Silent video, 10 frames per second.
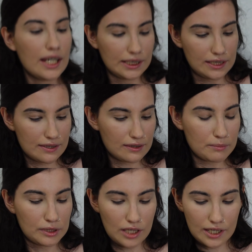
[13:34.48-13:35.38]
And it's the
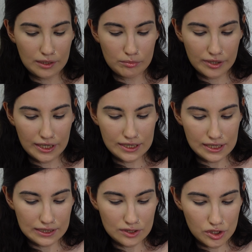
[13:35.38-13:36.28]
Milani brand
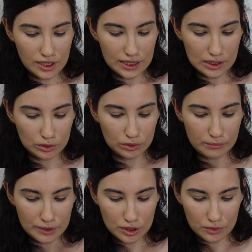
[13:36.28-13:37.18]
in the shade
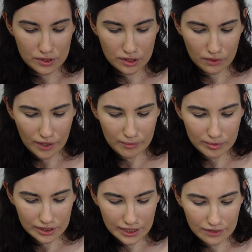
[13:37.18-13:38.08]
Luminoso, I
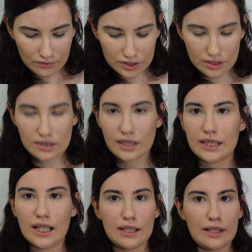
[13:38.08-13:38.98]
believe. This is
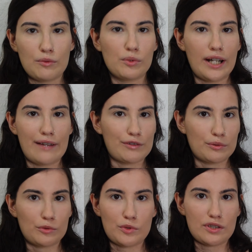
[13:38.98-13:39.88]
like what
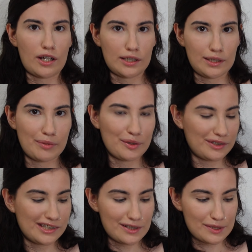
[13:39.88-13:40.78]
everyone was talking about
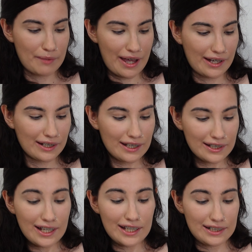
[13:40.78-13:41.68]
years back.
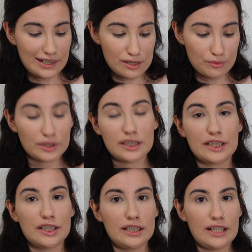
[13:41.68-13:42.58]
It is really
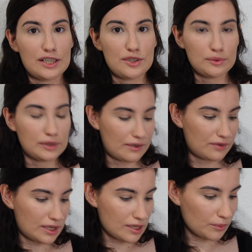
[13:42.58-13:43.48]
good and I do love
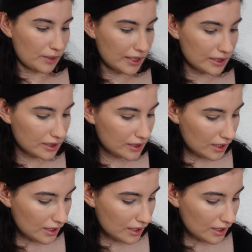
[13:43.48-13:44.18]
this one.